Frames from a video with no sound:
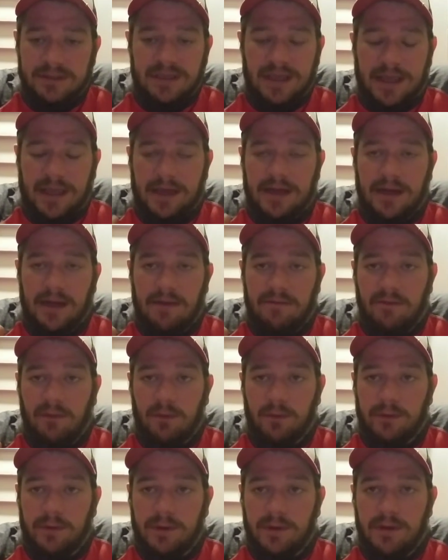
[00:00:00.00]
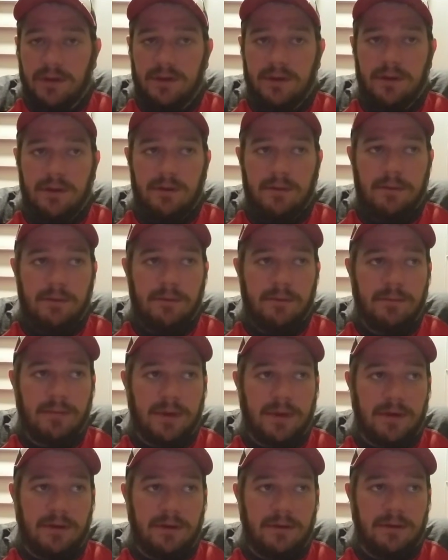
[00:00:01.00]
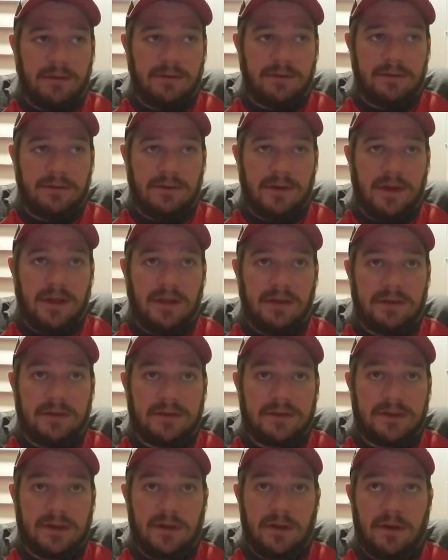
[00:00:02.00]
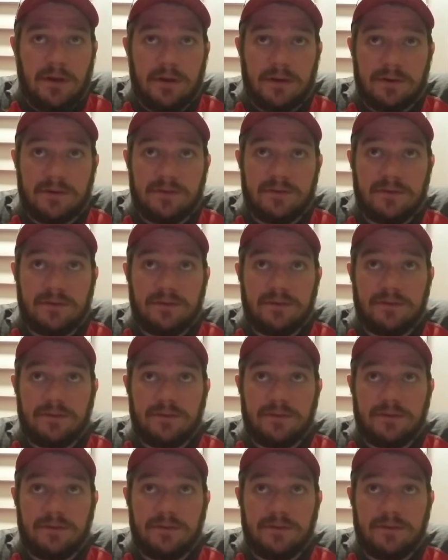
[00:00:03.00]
Take it, I've only been into cigars